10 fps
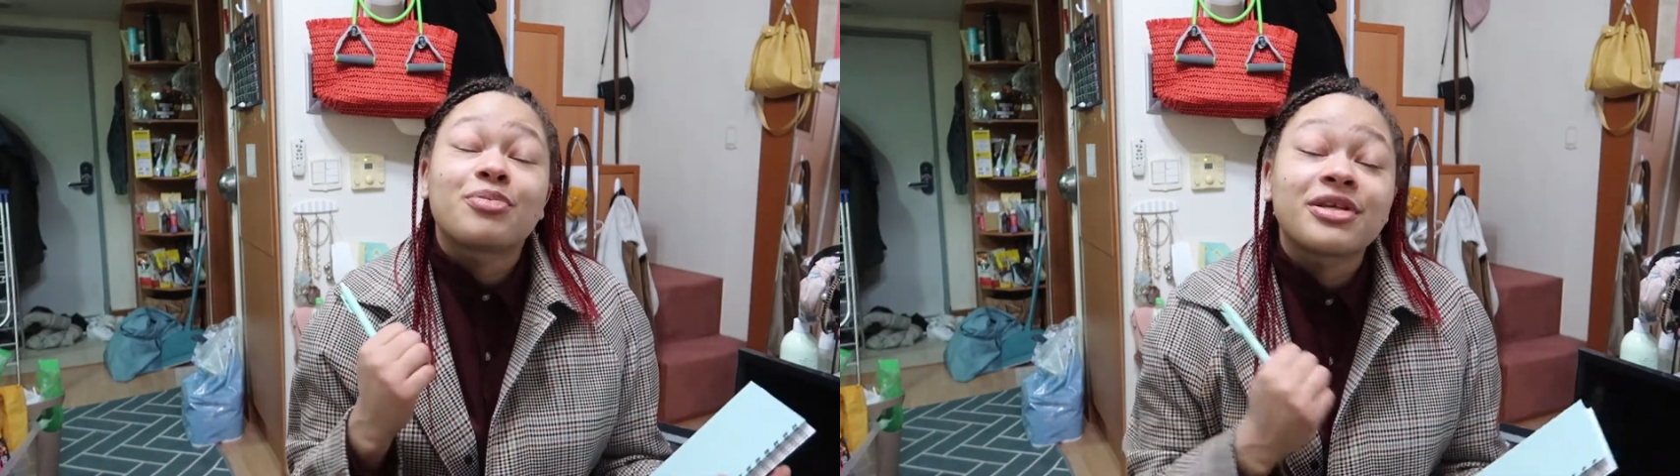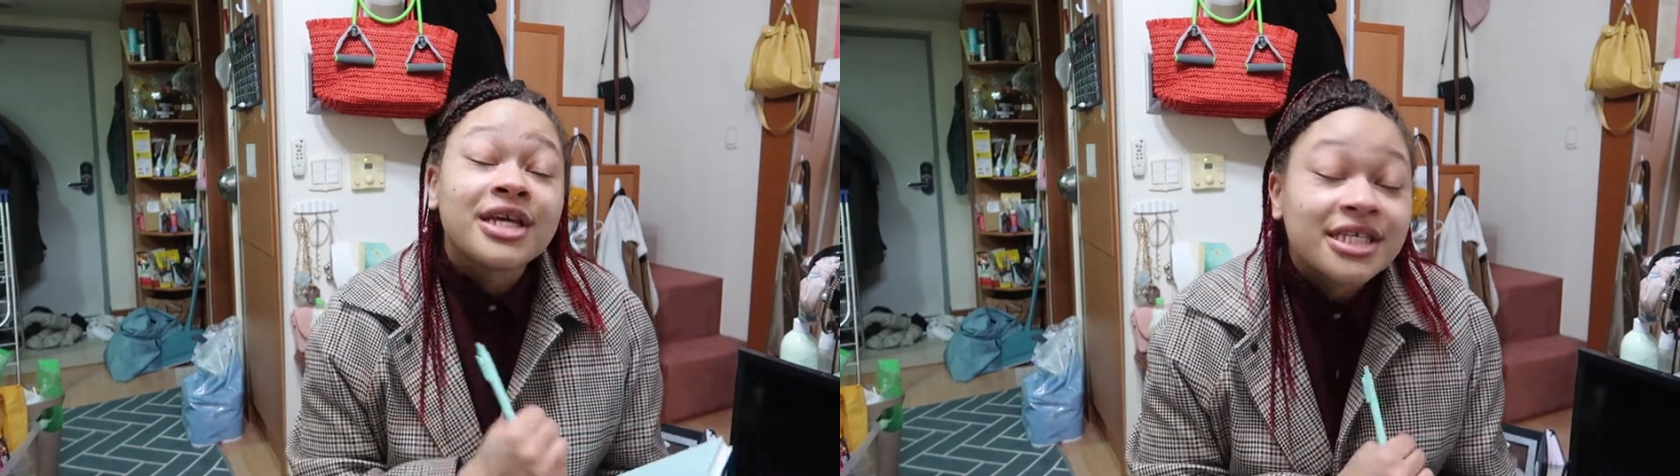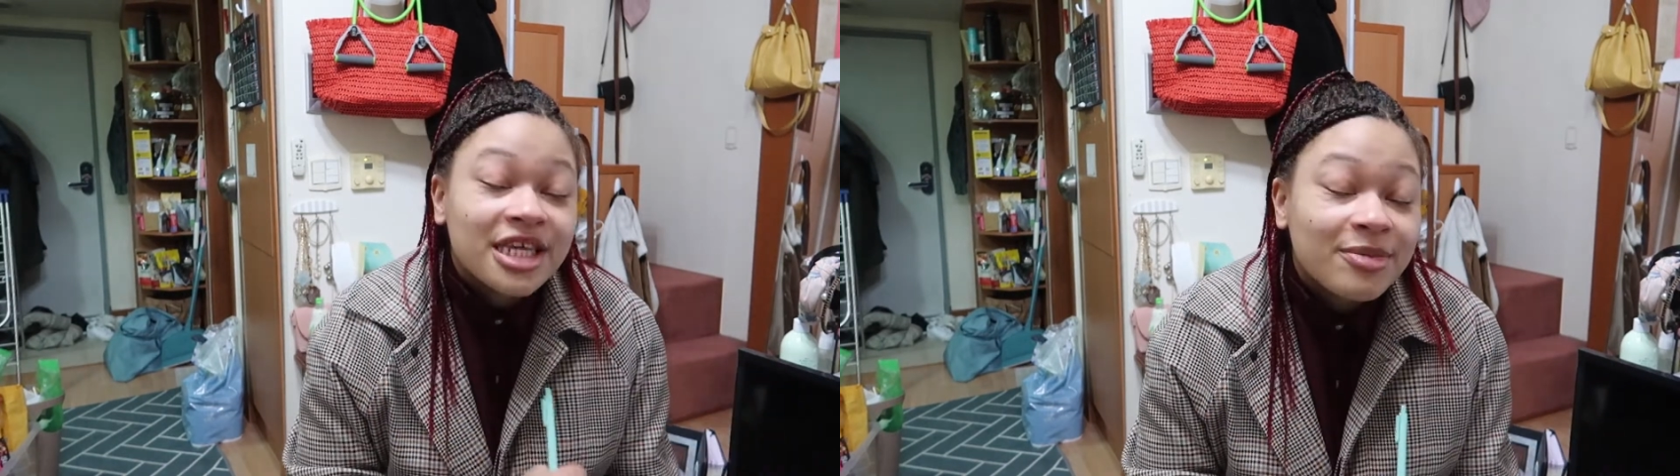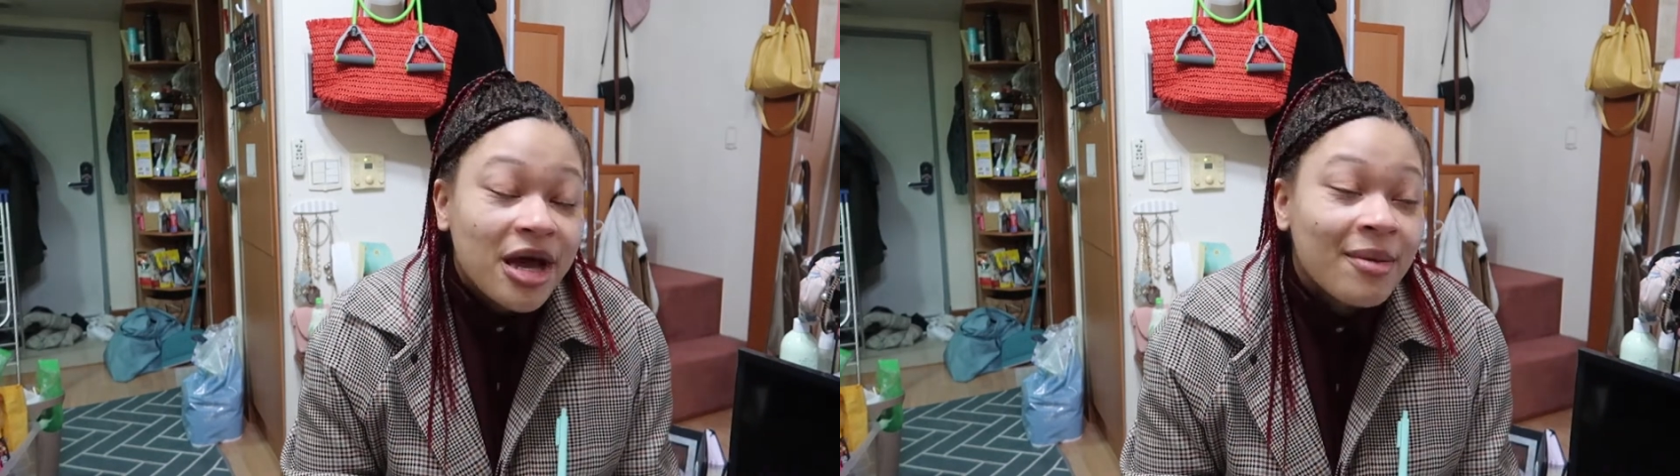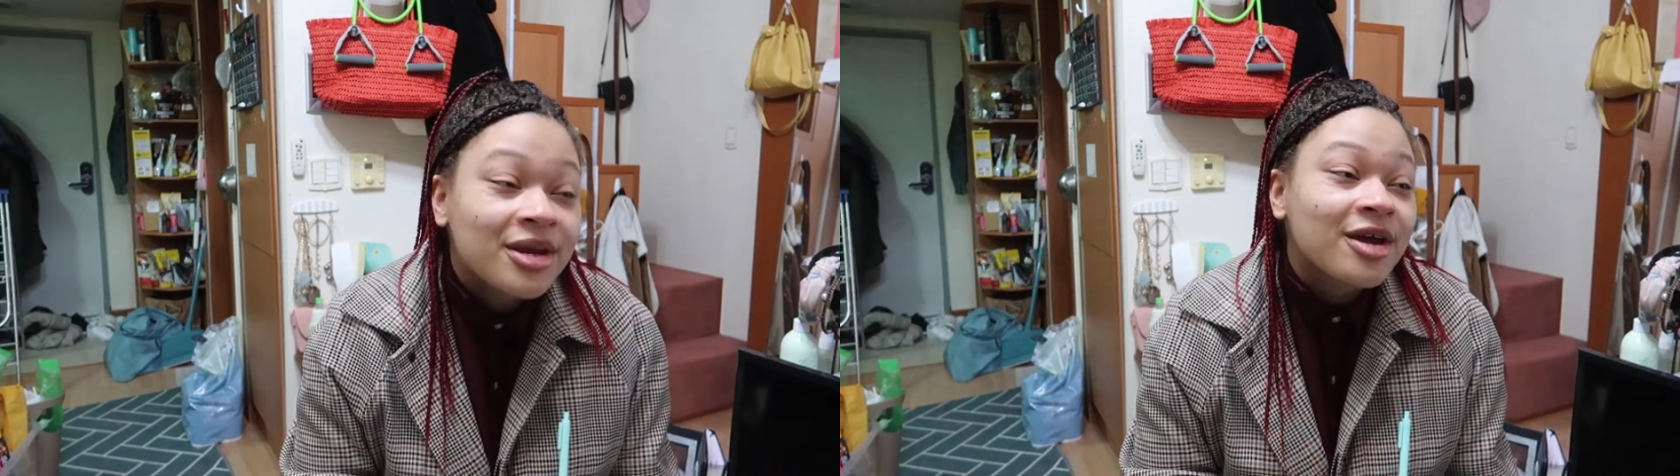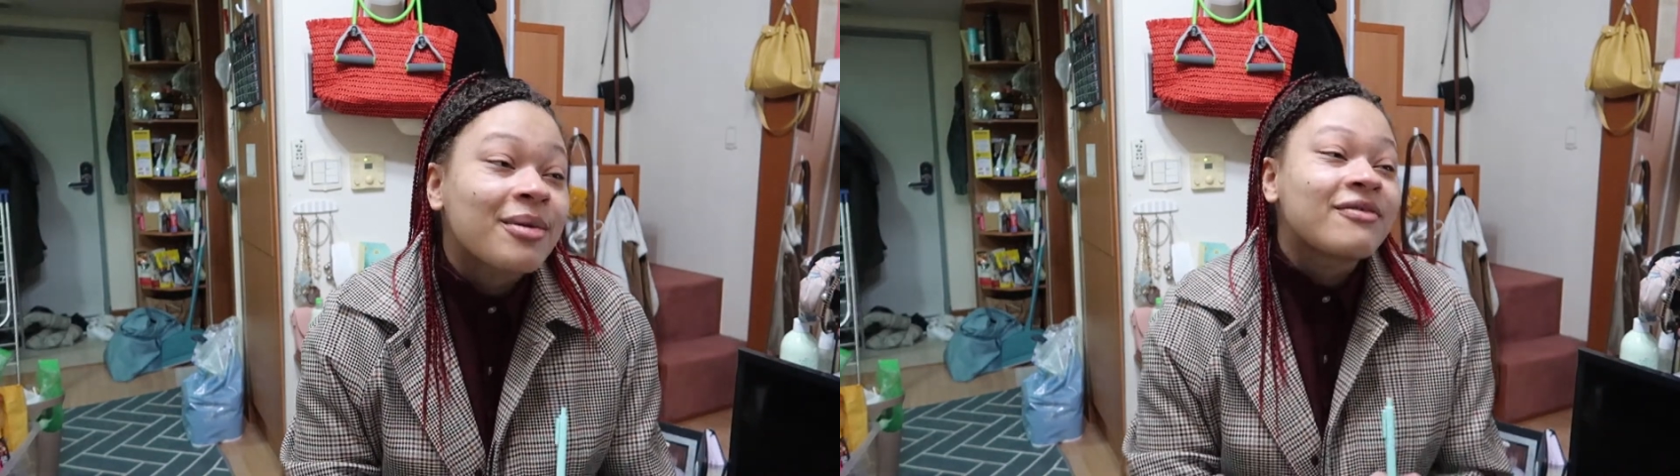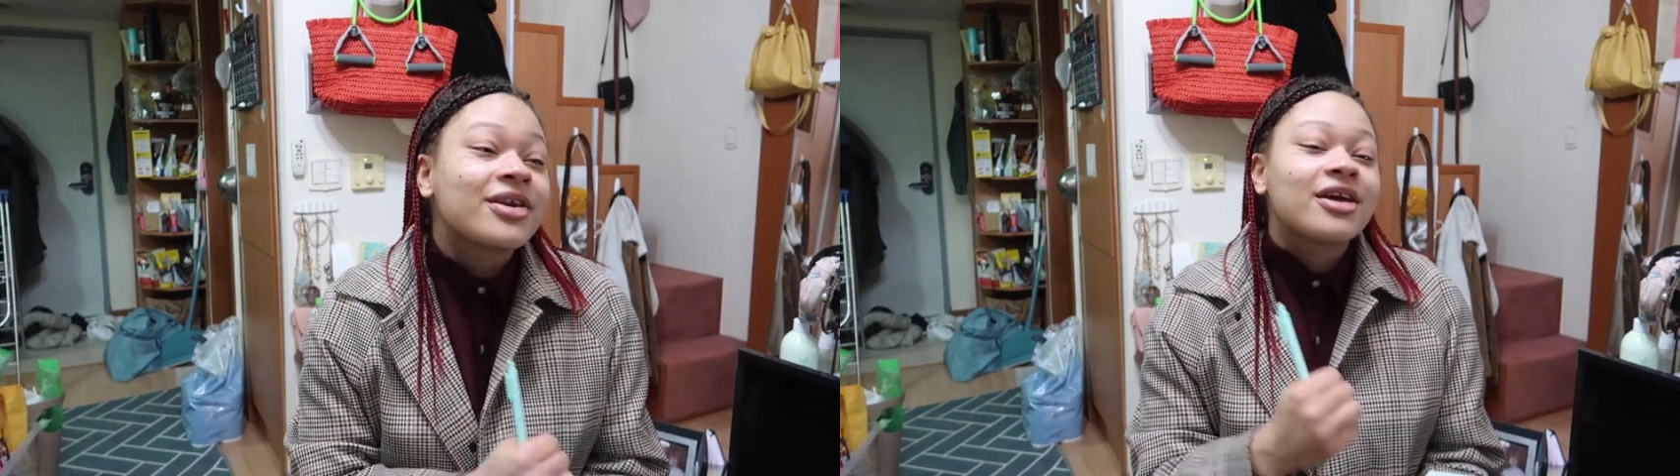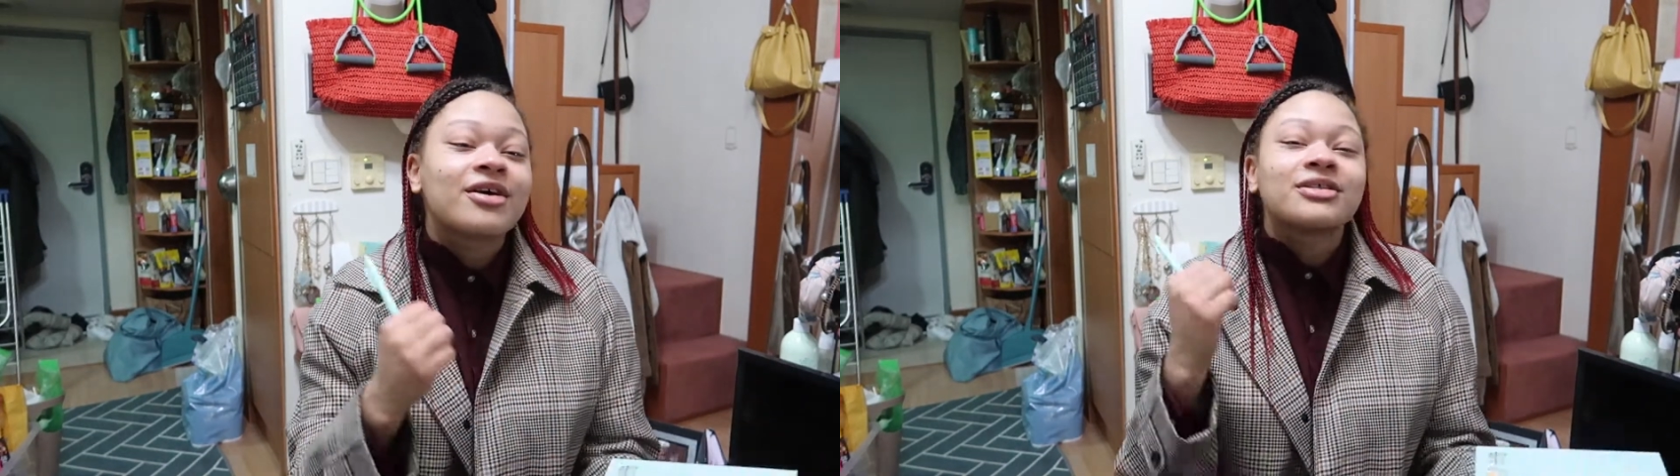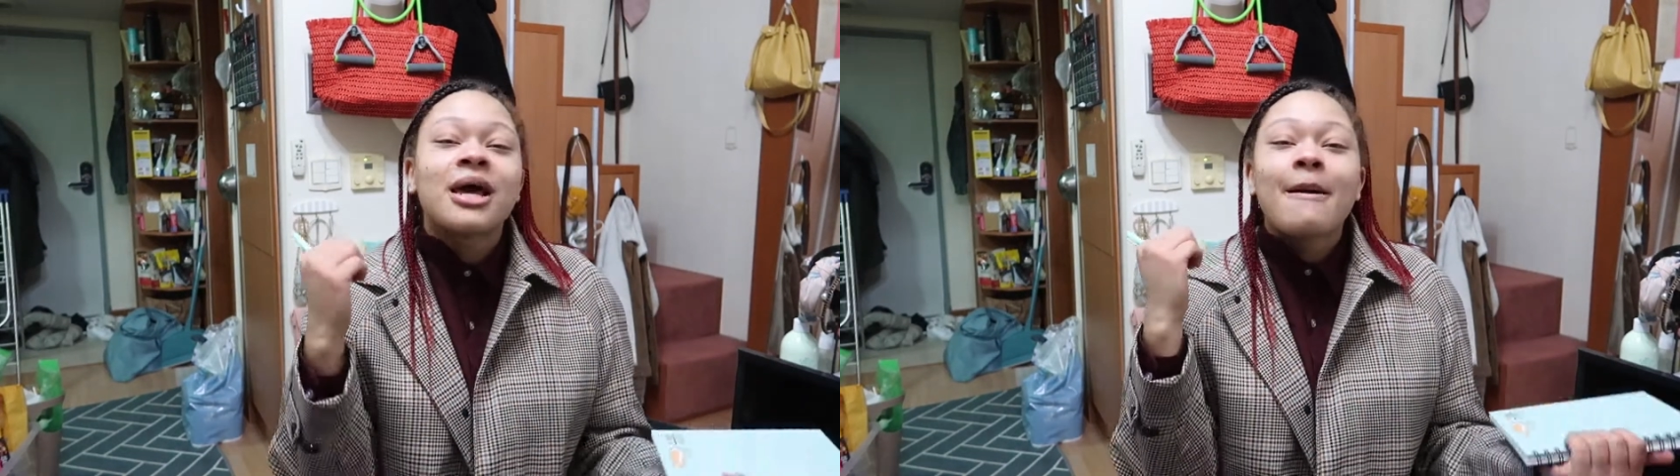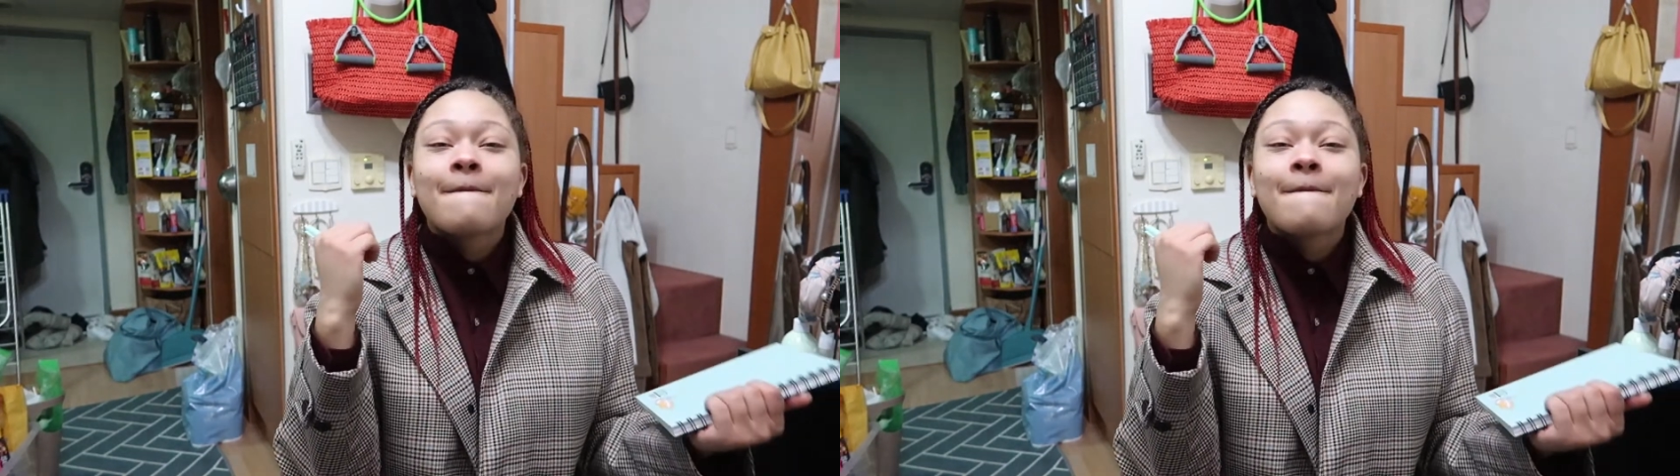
please keep commenting on my videos.